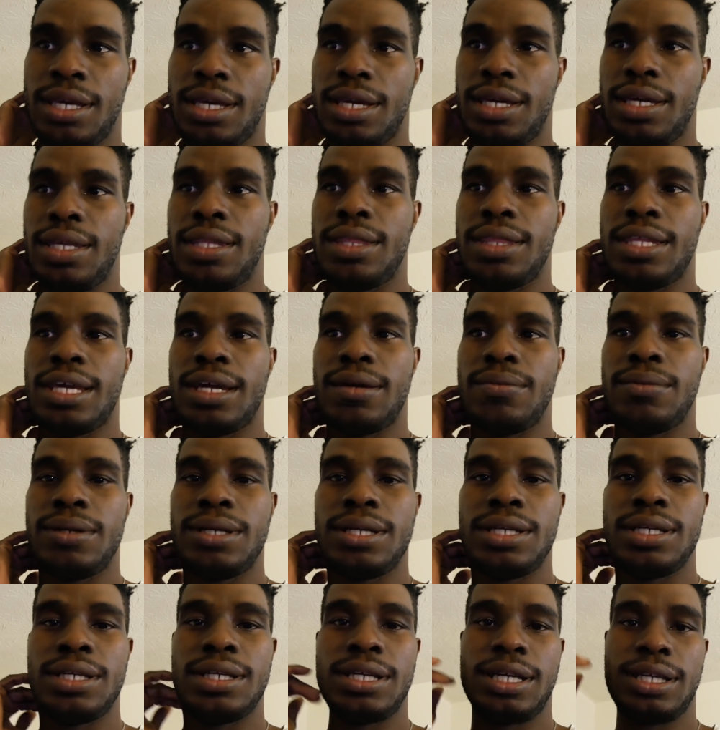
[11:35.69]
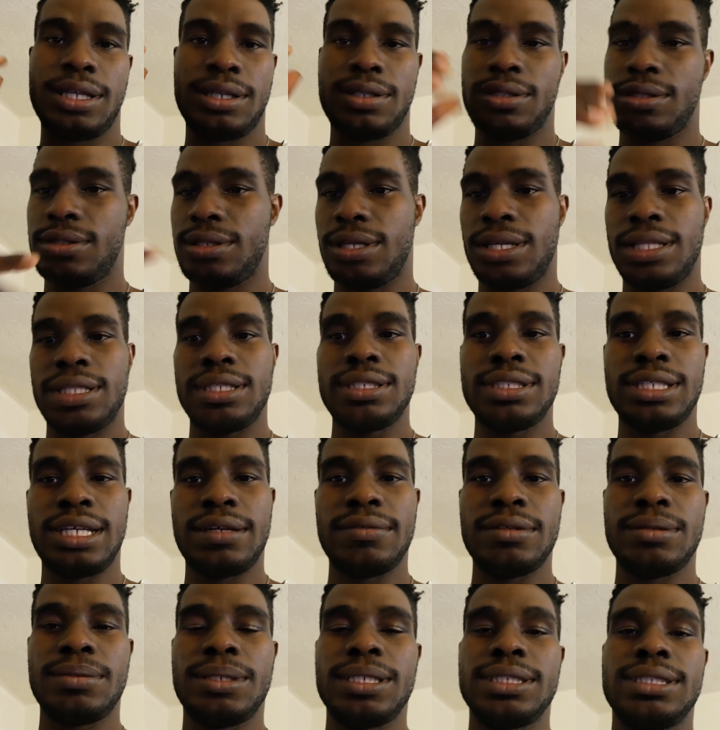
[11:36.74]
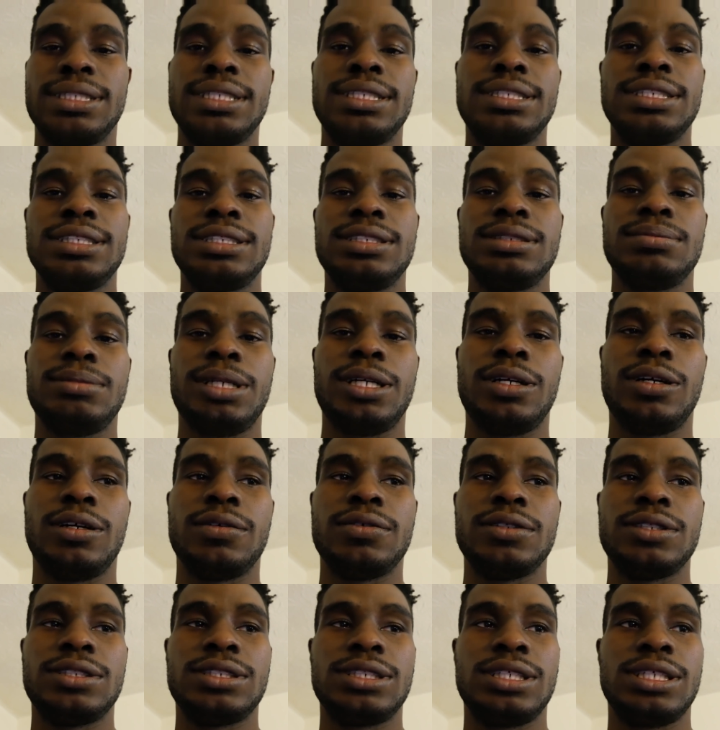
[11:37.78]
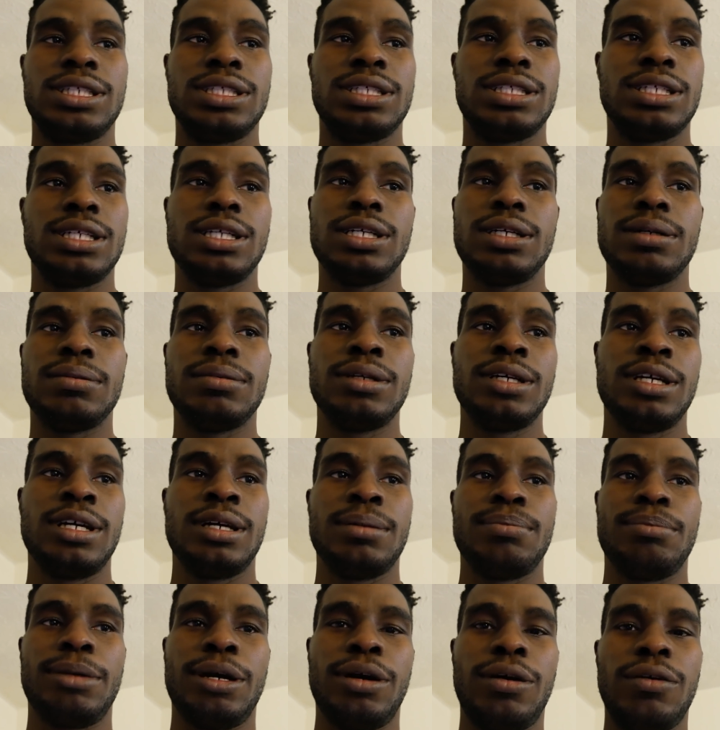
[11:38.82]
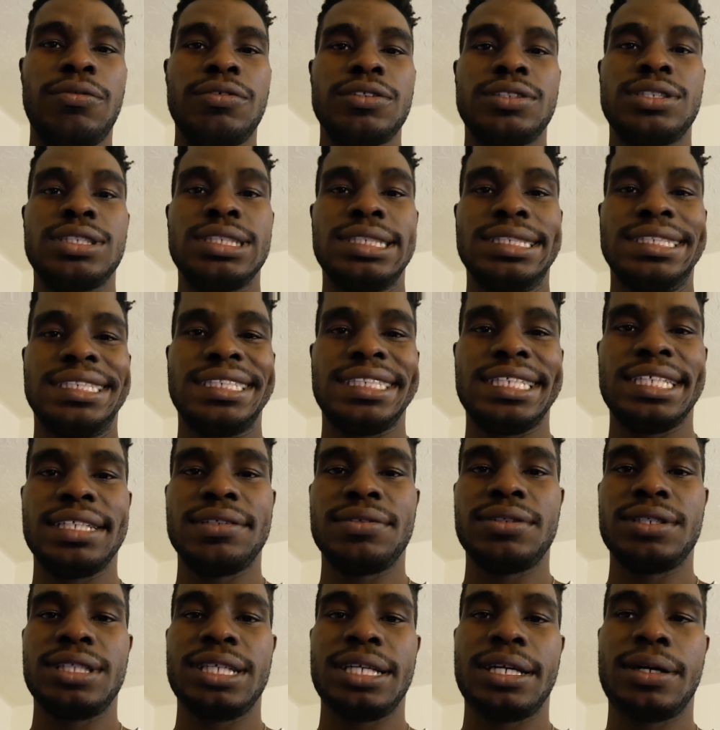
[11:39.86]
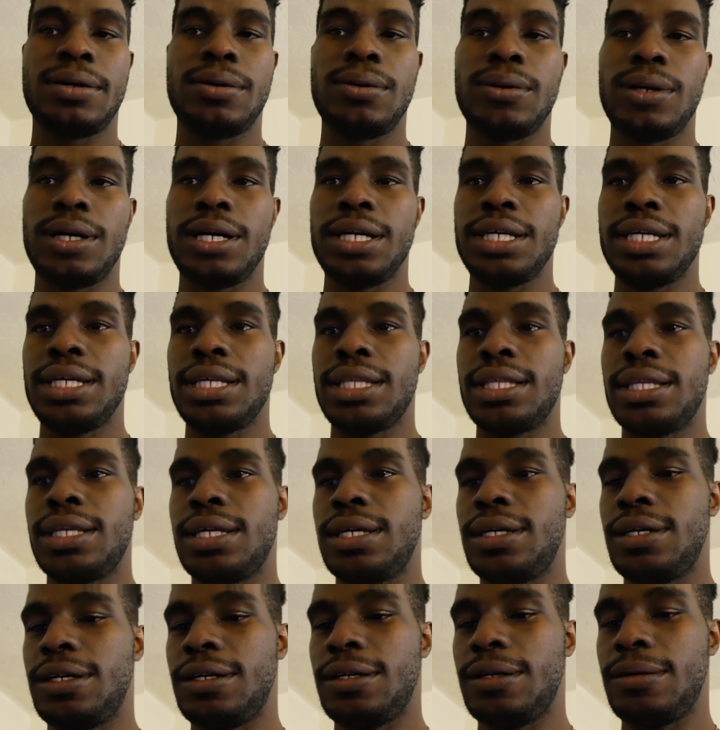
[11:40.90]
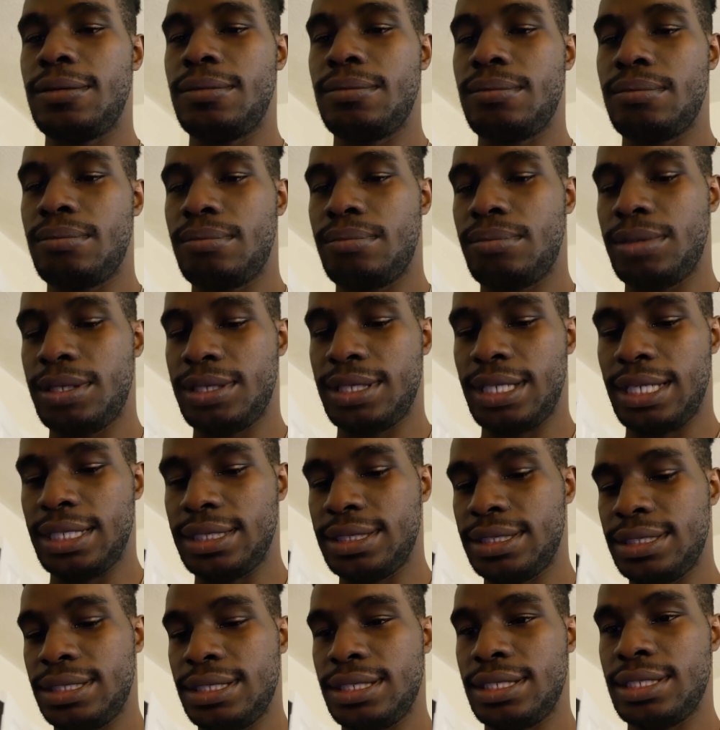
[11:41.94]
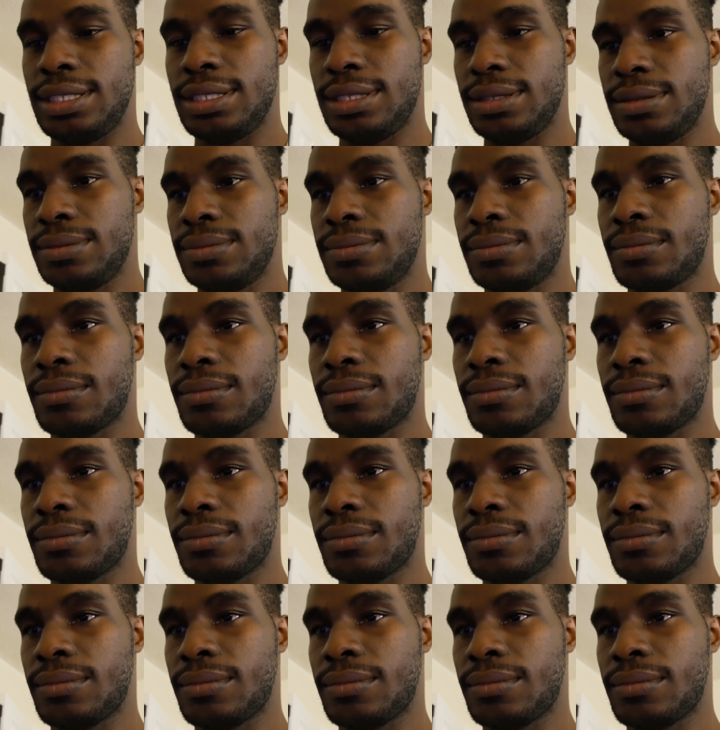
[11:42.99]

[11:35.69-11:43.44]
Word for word: and that way I could at least have it because this is in my office and um, my office is generally quiet um, besides the